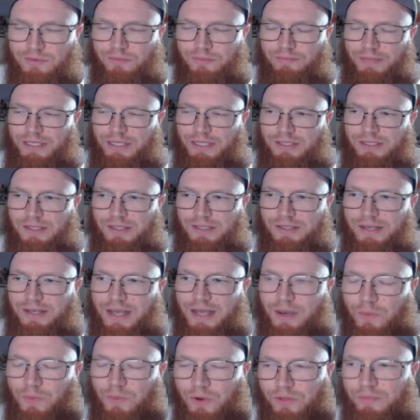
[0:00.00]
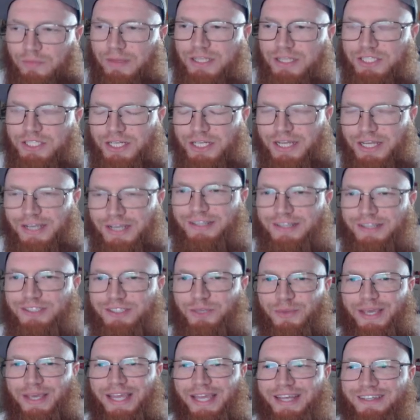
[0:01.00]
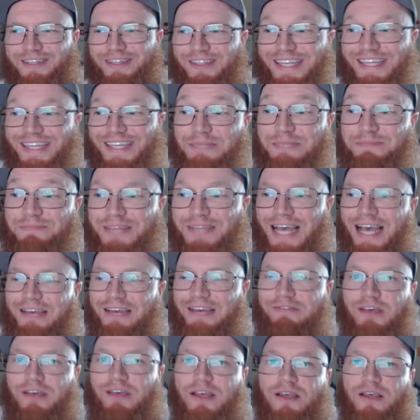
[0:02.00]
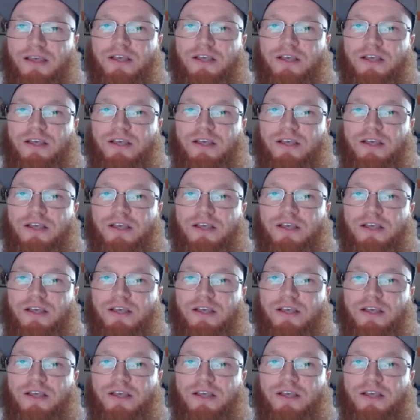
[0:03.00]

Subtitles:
basically not worth mentioning until we get into the deep dive.